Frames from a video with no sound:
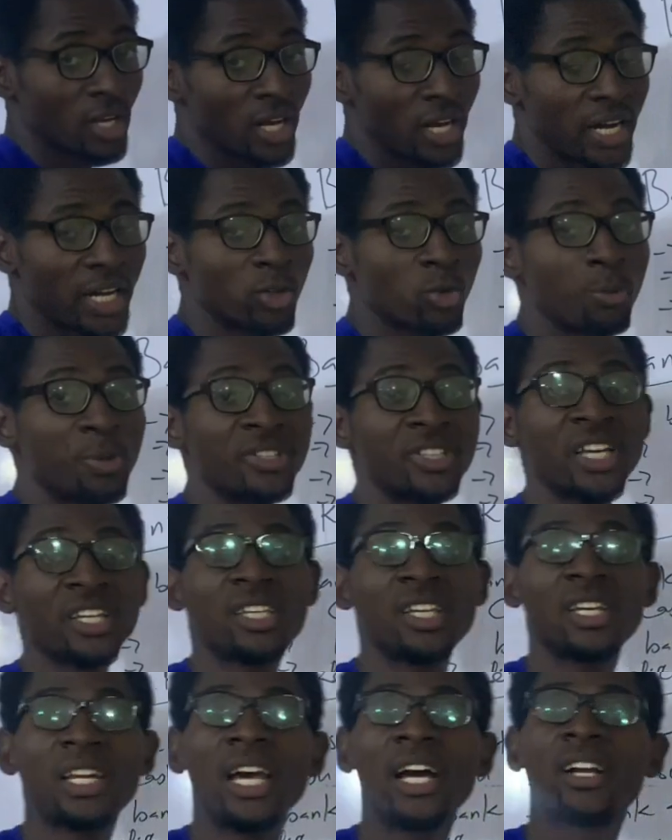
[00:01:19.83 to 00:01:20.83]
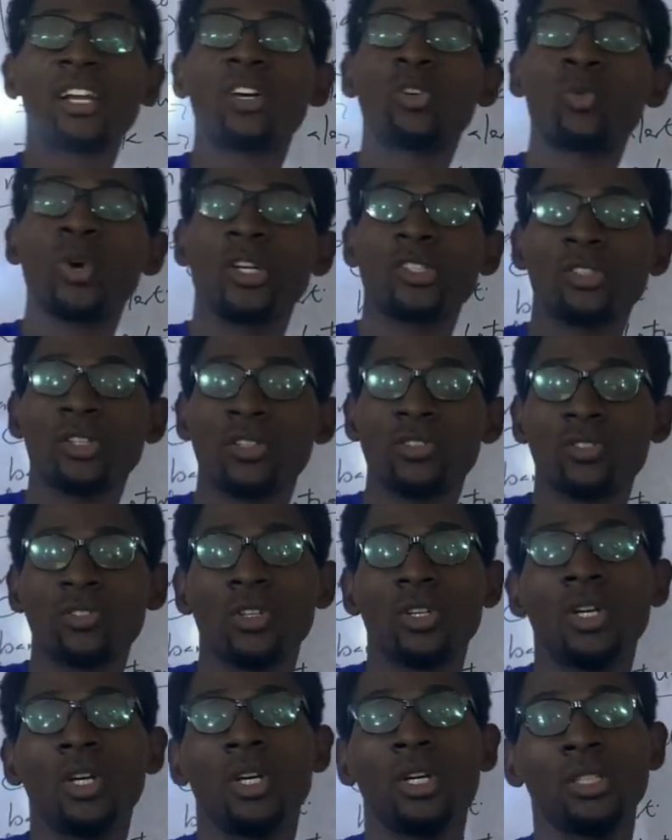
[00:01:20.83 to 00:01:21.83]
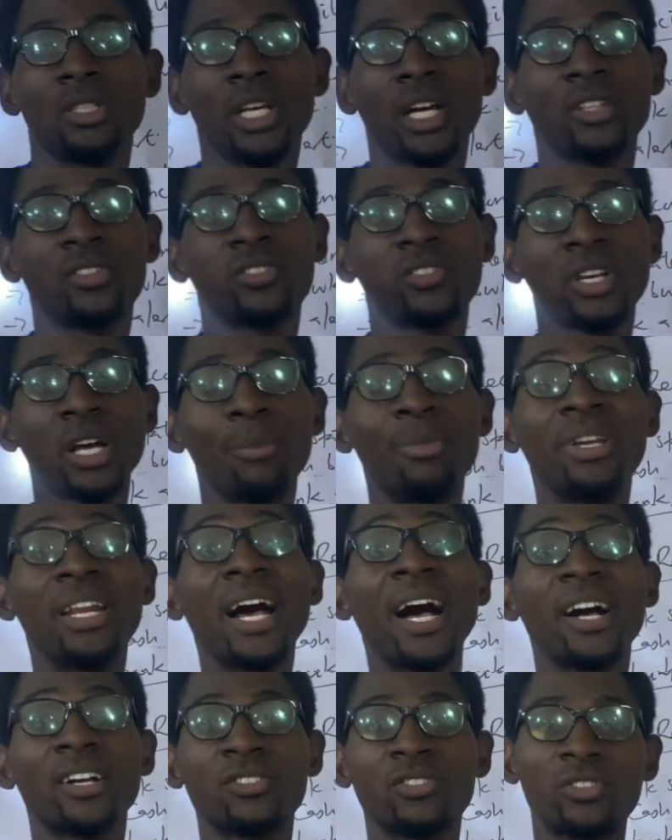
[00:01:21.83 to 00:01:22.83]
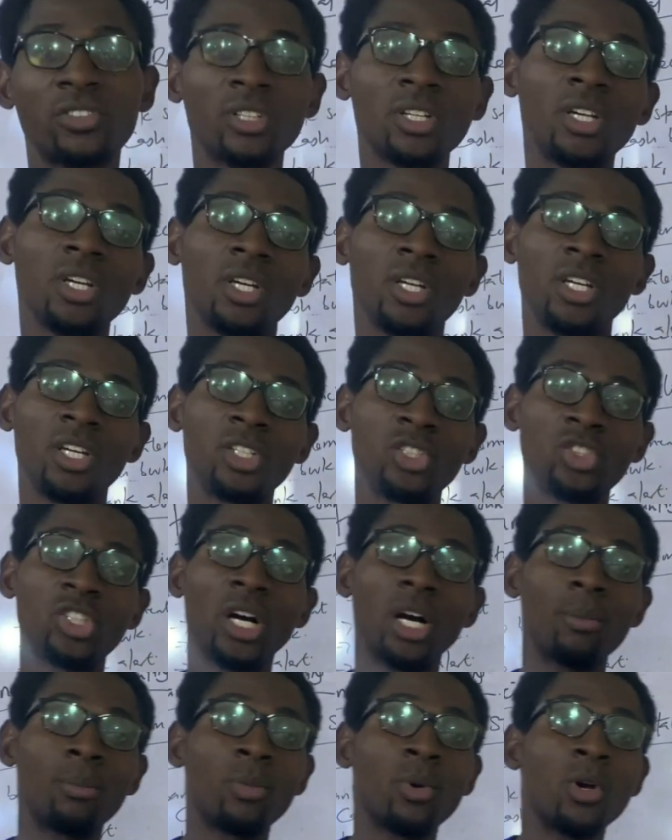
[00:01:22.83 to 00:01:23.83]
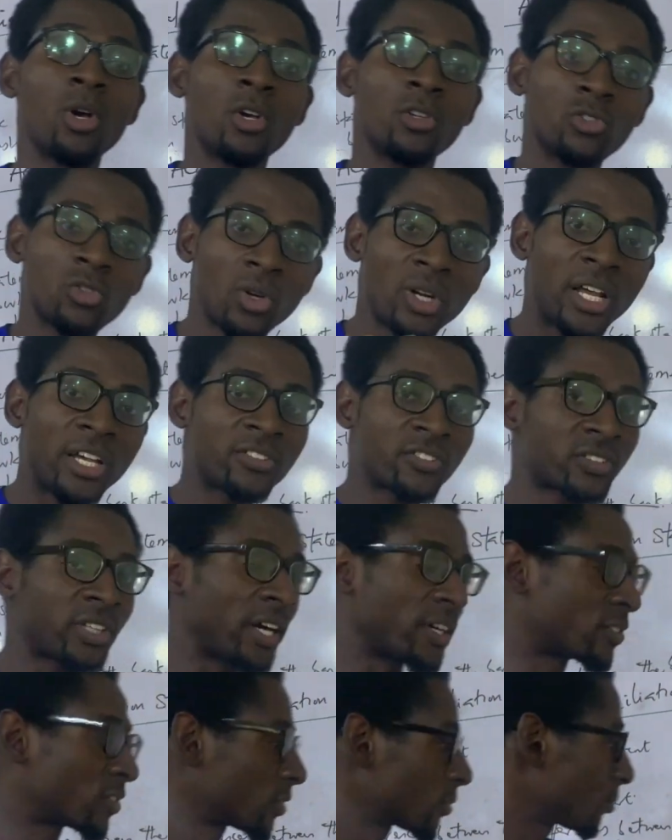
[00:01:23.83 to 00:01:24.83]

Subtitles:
and we'll be taking likely questions that can be asked in JAMB. So let's start.